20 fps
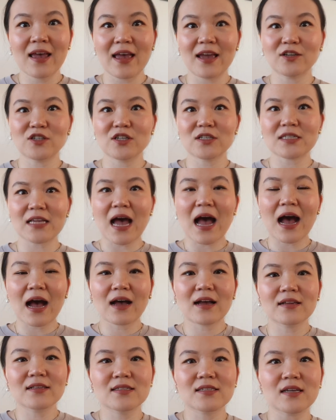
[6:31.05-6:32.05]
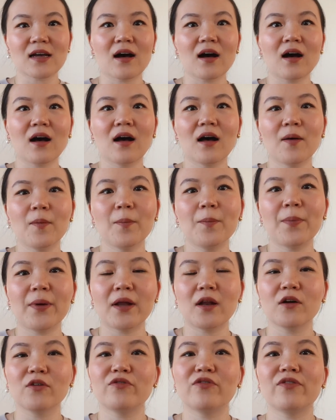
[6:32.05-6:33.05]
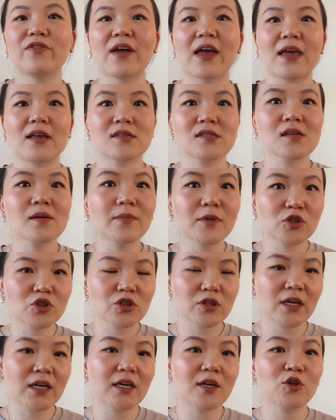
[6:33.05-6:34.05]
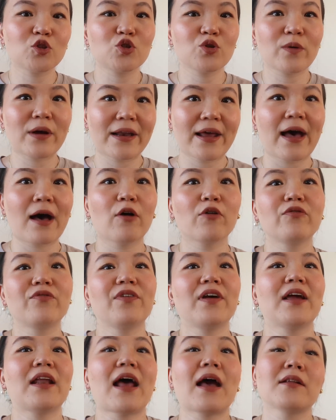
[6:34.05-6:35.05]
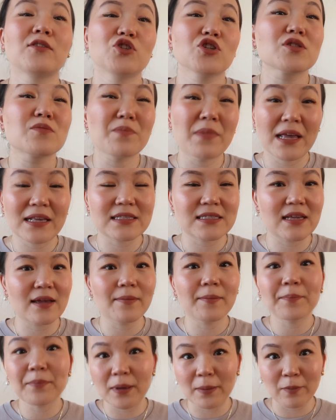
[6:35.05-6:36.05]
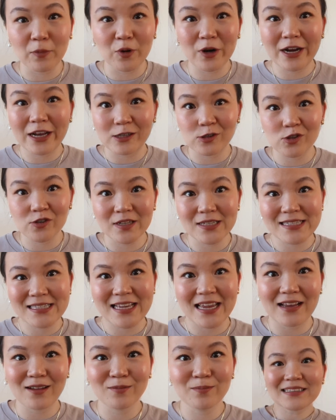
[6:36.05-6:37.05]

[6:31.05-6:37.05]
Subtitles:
it just adds a bit of asymmetry to an outfit and just makes it a bit more interesting.